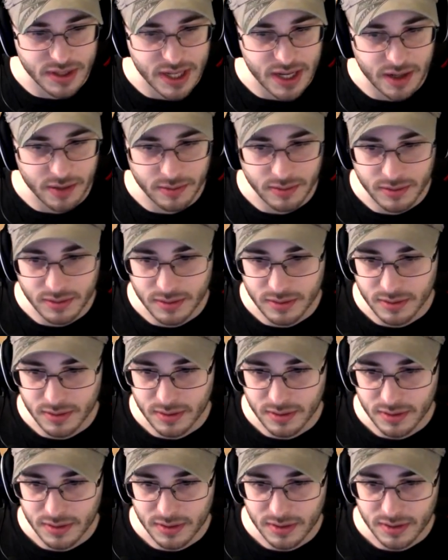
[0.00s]
now.
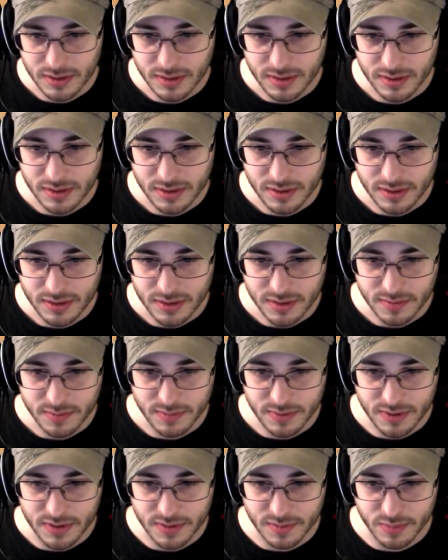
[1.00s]

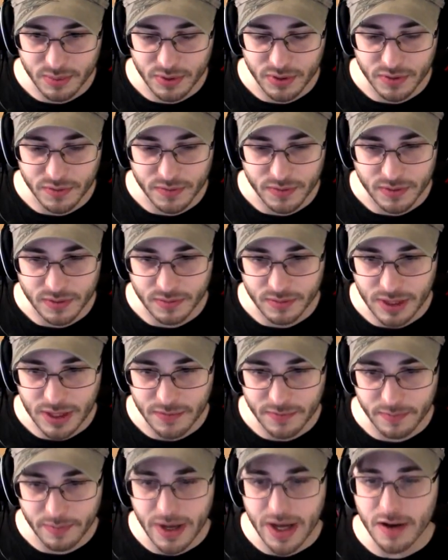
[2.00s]
This is beautiful. We
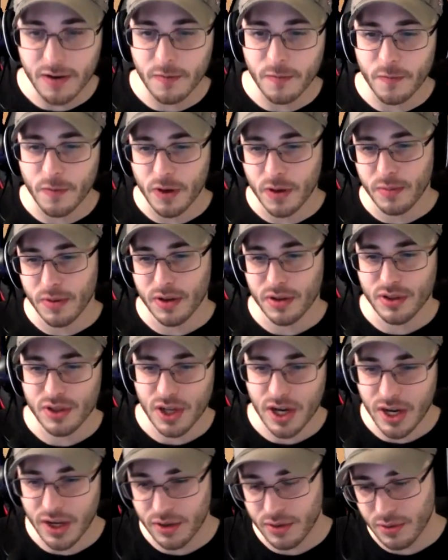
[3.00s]
have male and female
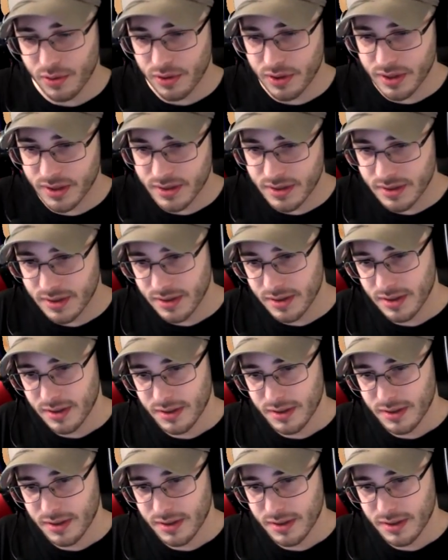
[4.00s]
giant tortoise.